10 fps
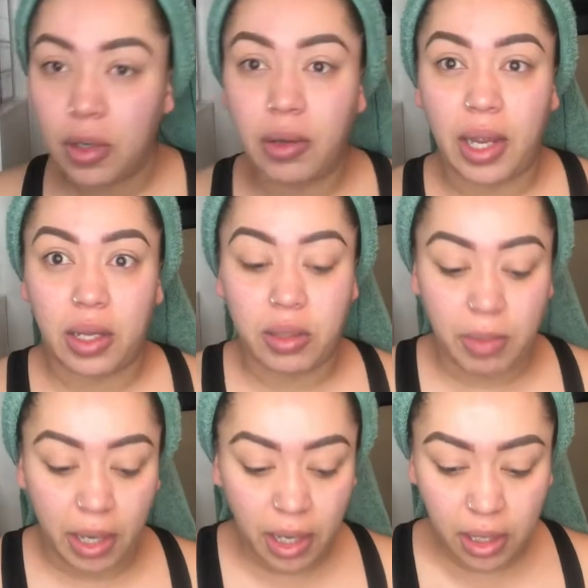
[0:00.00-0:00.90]
Okay, clean
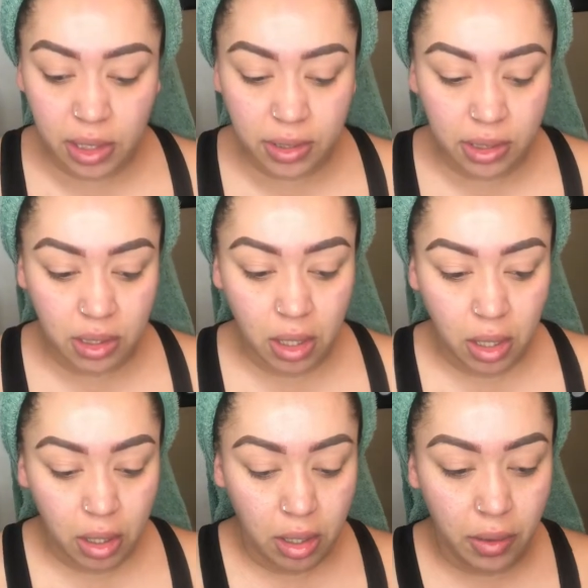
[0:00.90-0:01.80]
my hands.
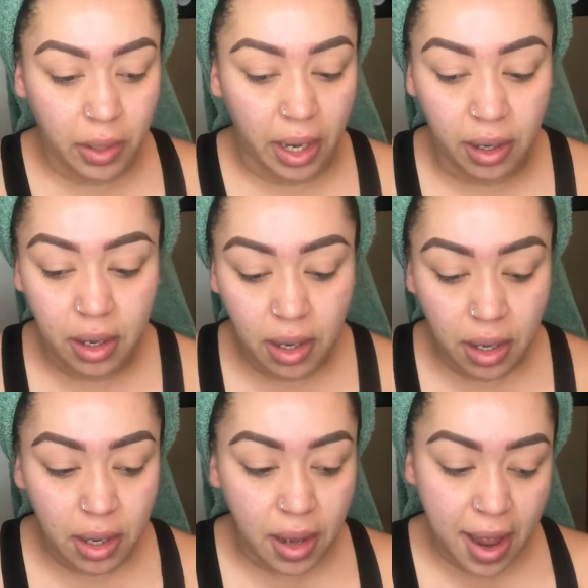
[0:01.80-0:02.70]
Okay,
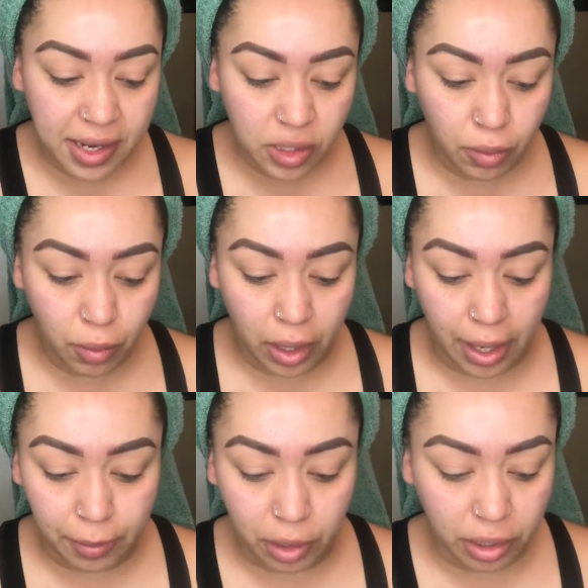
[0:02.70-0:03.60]
next what
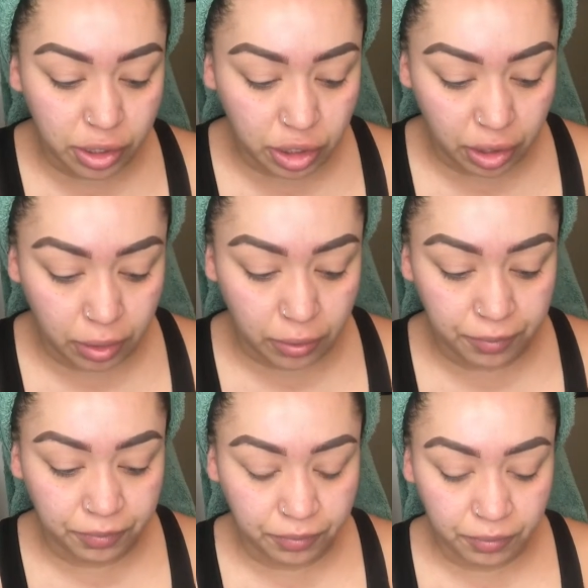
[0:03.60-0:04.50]
I'm gonna do
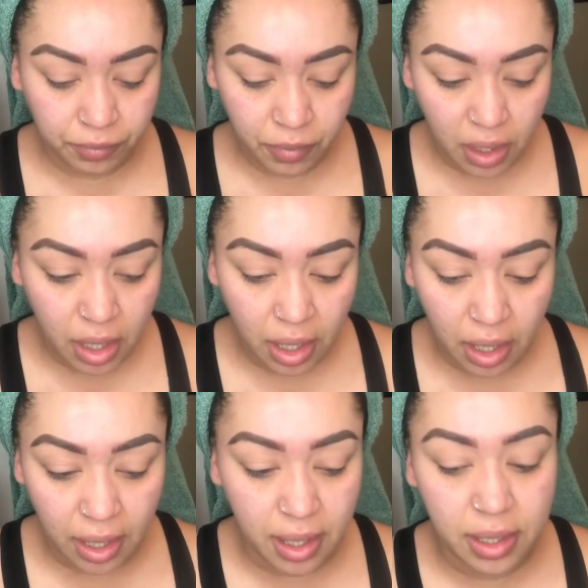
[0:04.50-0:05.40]

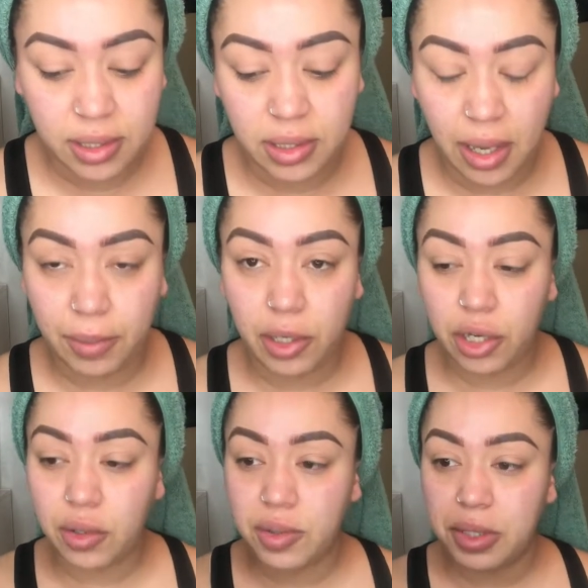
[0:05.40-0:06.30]
is I'm gonna
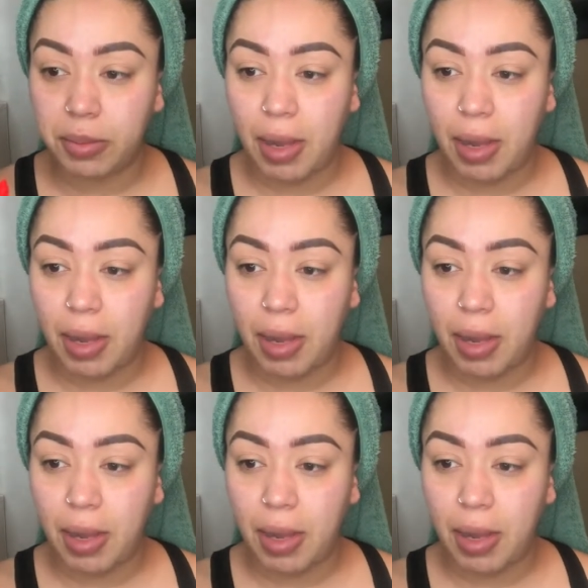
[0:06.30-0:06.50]
use